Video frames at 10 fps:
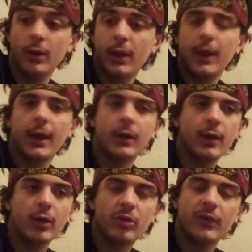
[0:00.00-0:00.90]
And
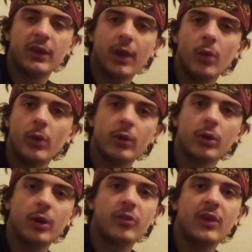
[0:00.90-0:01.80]
yes, if I get one, you're
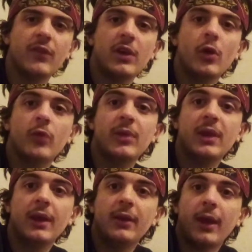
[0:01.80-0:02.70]
gonna see a video of me
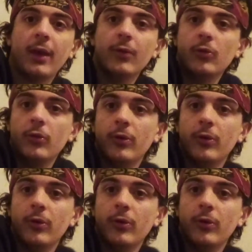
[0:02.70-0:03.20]
getting tased.